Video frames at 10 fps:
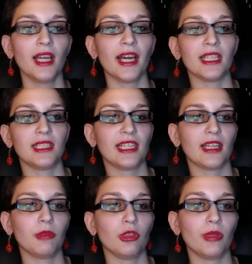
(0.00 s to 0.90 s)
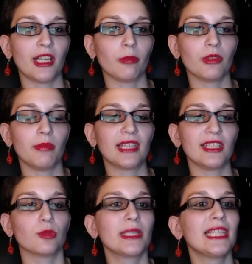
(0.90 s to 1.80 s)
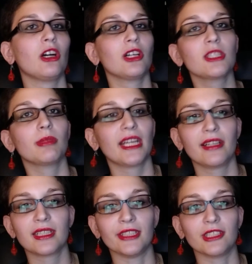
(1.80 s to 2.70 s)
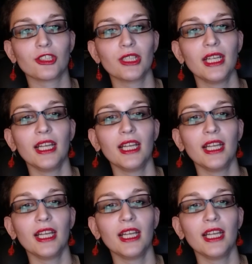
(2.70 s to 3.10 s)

had a DM who would help them make these really awesome characters,